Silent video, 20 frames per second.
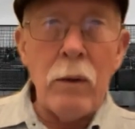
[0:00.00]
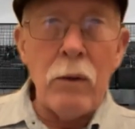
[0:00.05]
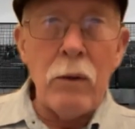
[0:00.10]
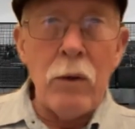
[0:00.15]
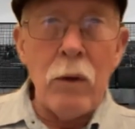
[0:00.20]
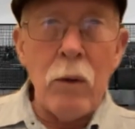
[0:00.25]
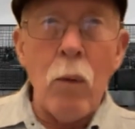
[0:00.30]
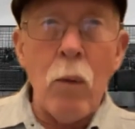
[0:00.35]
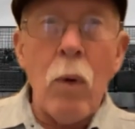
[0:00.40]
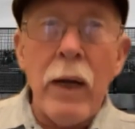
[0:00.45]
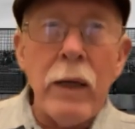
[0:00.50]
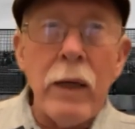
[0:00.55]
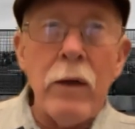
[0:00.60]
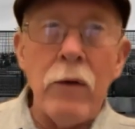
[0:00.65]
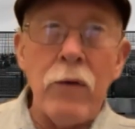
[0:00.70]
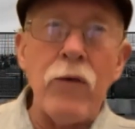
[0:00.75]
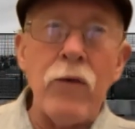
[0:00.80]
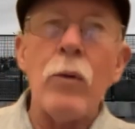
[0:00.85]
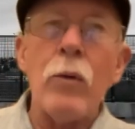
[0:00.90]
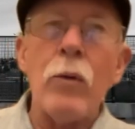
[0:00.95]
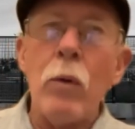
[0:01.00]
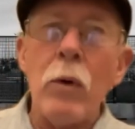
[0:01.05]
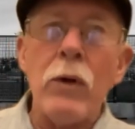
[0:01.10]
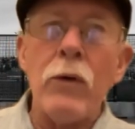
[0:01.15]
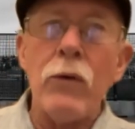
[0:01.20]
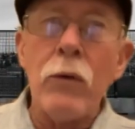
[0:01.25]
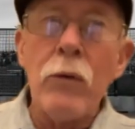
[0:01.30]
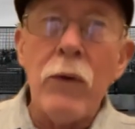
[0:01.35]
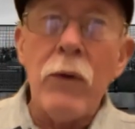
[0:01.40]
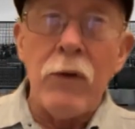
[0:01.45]
you know, why it is that you
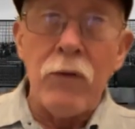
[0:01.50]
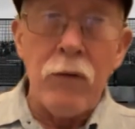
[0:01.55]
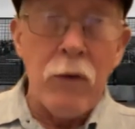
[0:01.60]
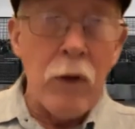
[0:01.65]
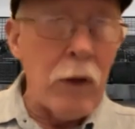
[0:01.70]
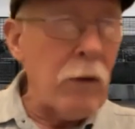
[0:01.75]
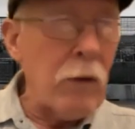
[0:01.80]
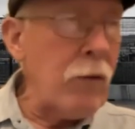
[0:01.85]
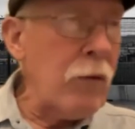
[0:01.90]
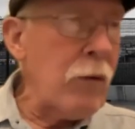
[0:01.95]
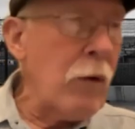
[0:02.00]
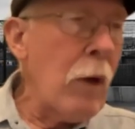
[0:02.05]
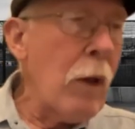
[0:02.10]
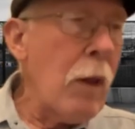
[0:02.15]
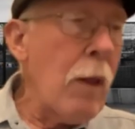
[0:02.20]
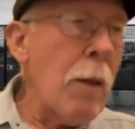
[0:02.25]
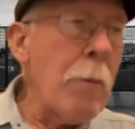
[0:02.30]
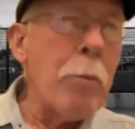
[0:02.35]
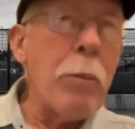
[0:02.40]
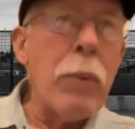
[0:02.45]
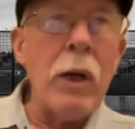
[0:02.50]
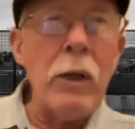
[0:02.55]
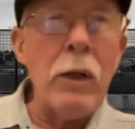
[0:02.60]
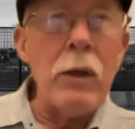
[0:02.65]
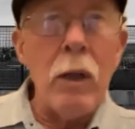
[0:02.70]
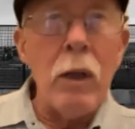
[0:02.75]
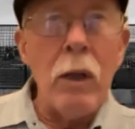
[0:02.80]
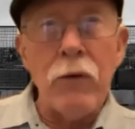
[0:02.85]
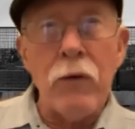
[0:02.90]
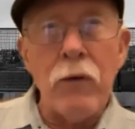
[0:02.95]
want to do these things.
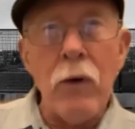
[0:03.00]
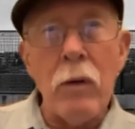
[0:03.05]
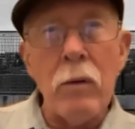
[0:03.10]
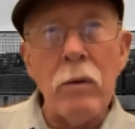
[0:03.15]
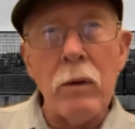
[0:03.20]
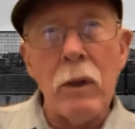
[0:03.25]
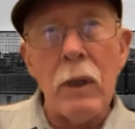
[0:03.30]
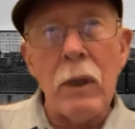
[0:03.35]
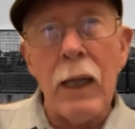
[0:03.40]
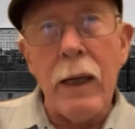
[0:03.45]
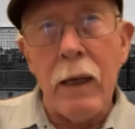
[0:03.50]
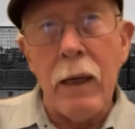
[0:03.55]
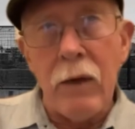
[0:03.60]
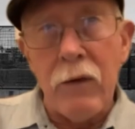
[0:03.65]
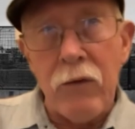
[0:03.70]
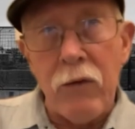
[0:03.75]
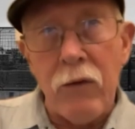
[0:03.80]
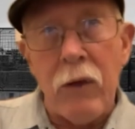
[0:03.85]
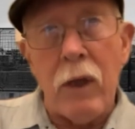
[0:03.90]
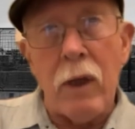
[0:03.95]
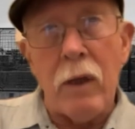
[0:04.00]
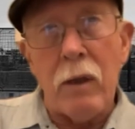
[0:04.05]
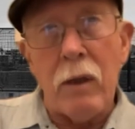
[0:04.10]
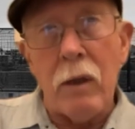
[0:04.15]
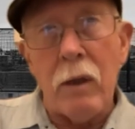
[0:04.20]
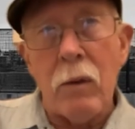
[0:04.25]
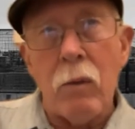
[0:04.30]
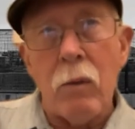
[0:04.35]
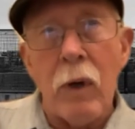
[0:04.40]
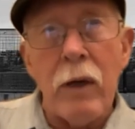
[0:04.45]
But don't let it stand
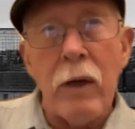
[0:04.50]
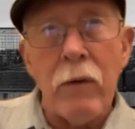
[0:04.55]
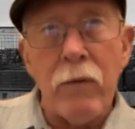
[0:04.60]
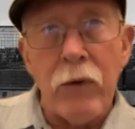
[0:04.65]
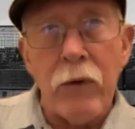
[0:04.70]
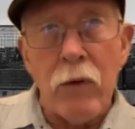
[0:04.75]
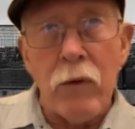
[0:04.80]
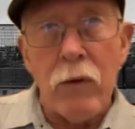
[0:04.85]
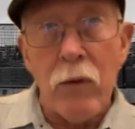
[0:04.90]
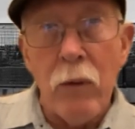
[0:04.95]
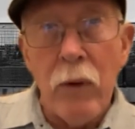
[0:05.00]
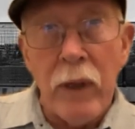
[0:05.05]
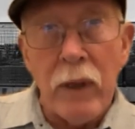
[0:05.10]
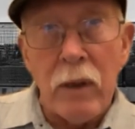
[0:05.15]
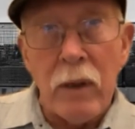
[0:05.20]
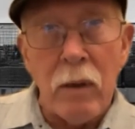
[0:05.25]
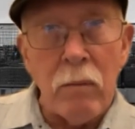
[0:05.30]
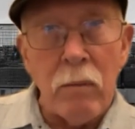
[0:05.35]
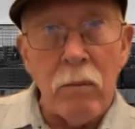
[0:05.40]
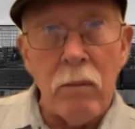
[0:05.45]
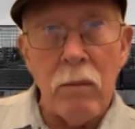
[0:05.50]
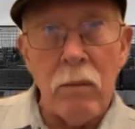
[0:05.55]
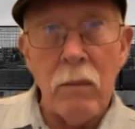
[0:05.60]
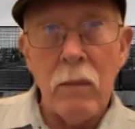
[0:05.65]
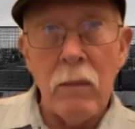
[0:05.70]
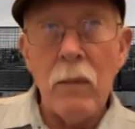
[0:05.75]
in the way of your doing them.